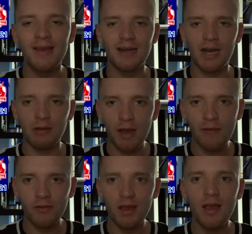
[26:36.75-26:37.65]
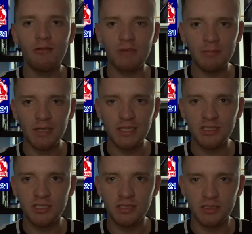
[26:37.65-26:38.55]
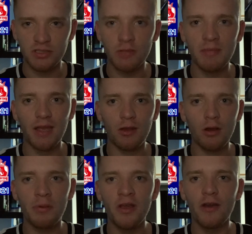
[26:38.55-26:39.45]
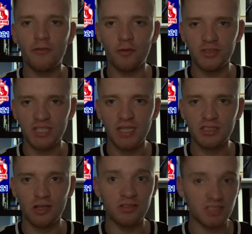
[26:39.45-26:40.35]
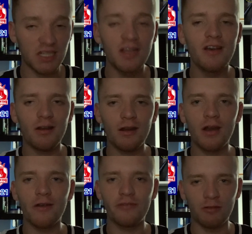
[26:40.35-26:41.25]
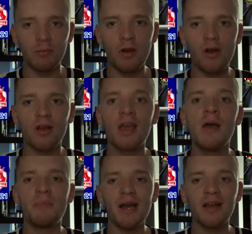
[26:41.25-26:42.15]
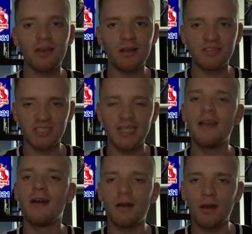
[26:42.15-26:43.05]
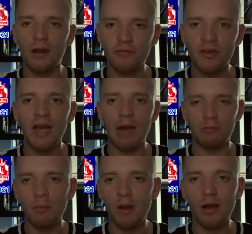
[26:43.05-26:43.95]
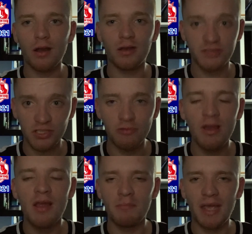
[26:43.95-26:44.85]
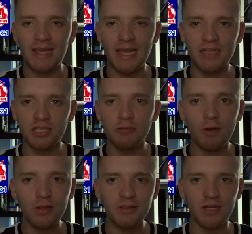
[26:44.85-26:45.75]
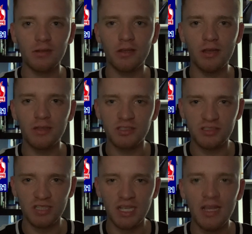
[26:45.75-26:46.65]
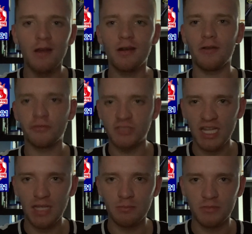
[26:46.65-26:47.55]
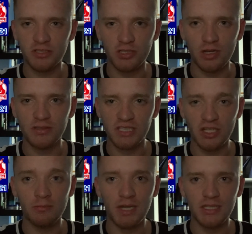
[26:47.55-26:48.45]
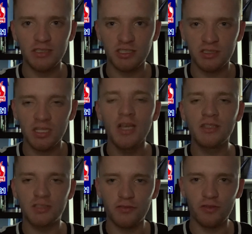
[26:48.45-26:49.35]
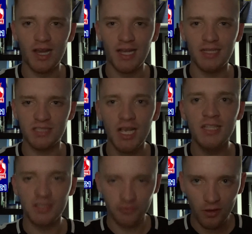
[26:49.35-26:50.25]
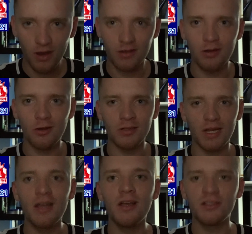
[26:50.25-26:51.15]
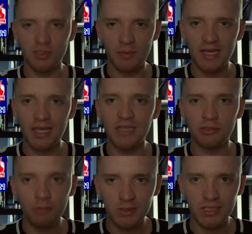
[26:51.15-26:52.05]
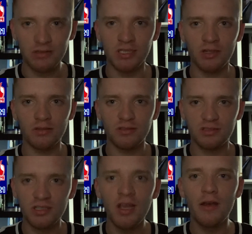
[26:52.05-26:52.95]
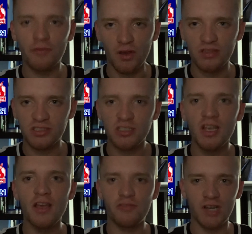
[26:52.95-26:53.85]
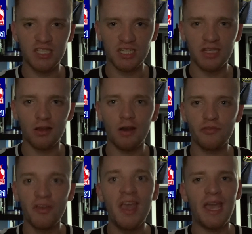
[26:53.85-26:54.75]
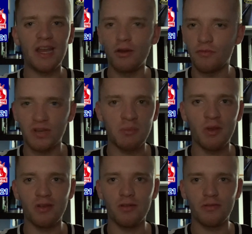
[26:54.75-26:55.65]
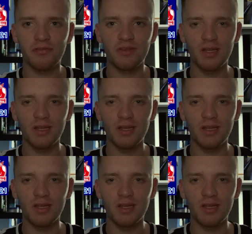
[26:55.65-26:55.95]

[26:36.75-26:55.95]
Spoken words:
However, we managed to make up for that on the half-hour mark, bang on the half-hour mark, to make it 1-0, courtesy of James Hardy, who managed to find the far corner to make it 1-0 to us, thus finishing off a lovely move.